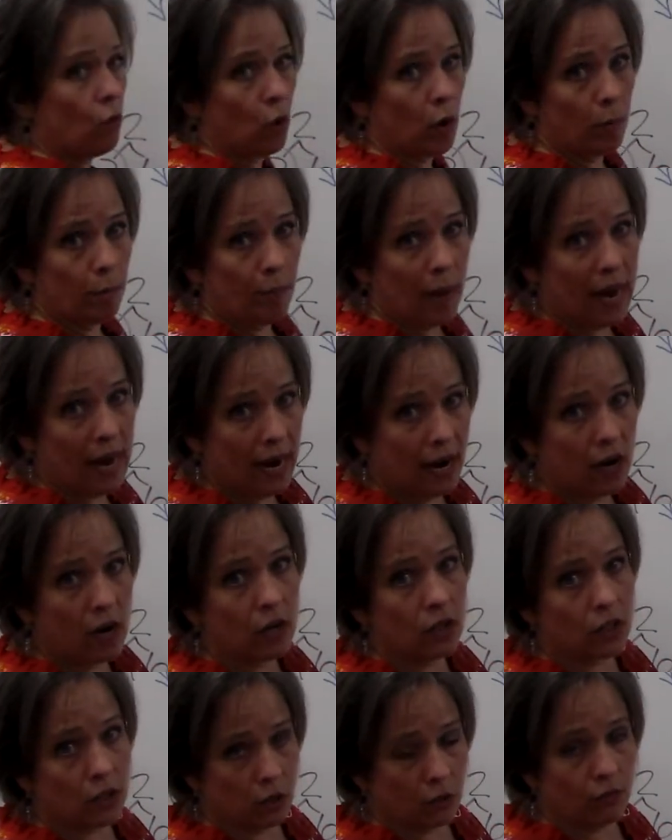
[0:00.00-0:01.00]
4
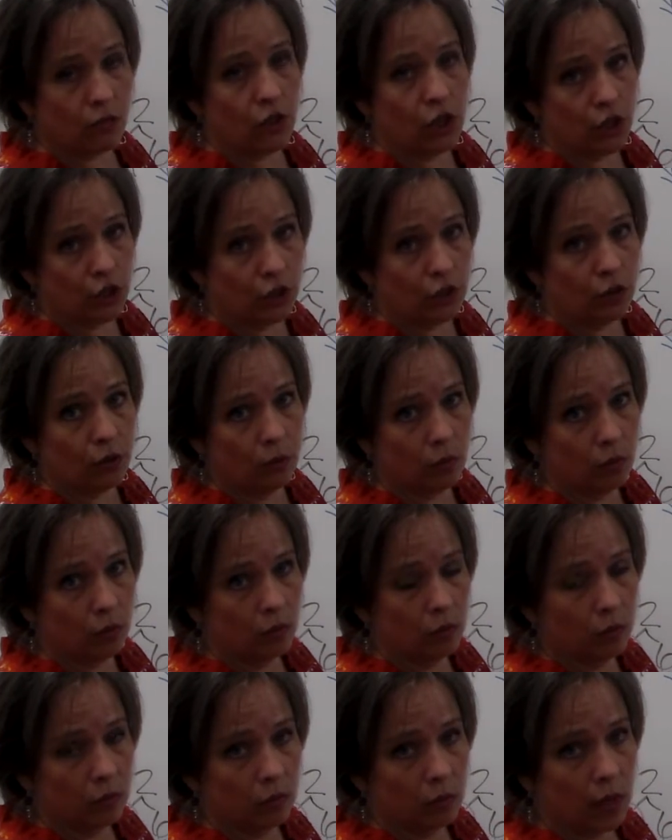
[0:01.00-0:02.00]
pairs of
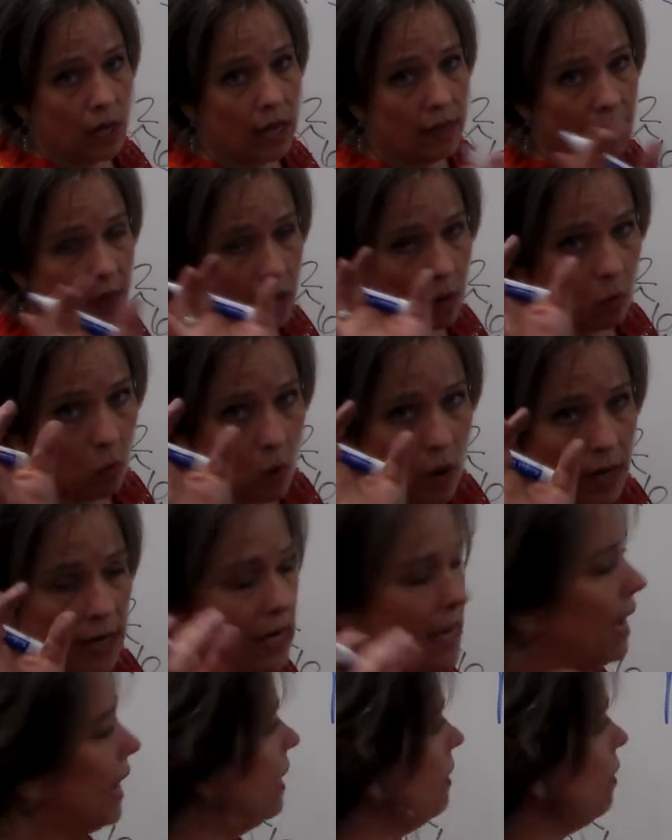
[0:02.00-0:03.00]
2, and then
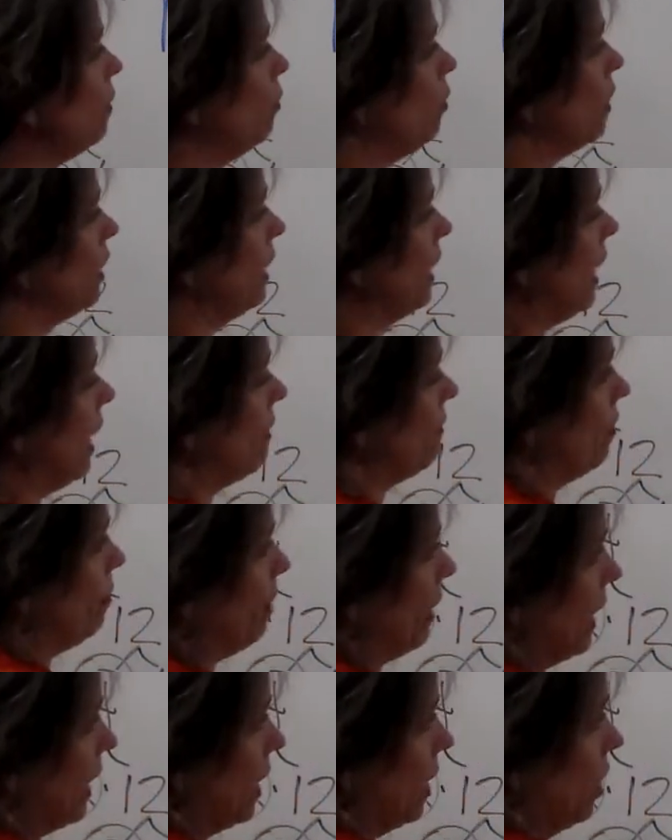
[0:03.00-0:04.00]
1 k that wouldn't have a
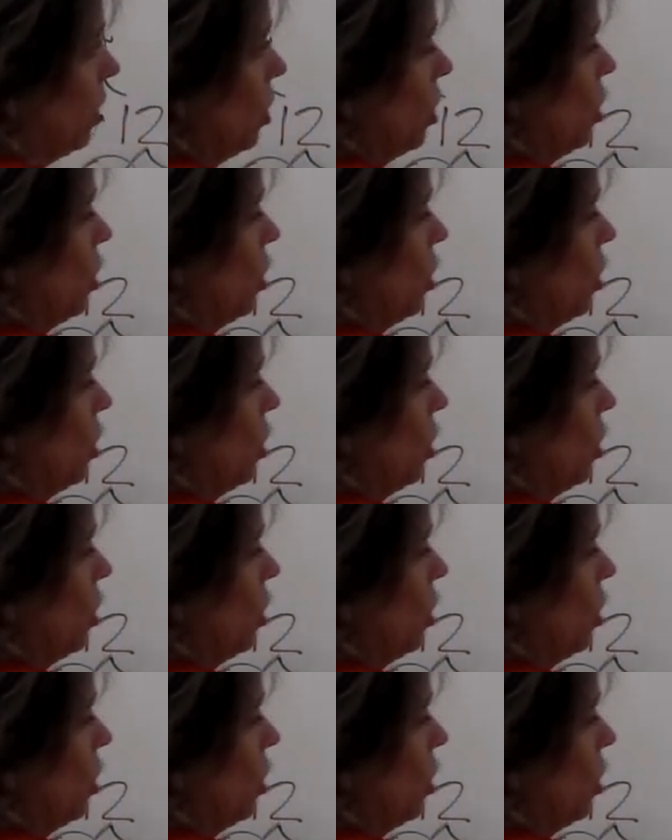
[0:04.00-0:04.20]
buddy.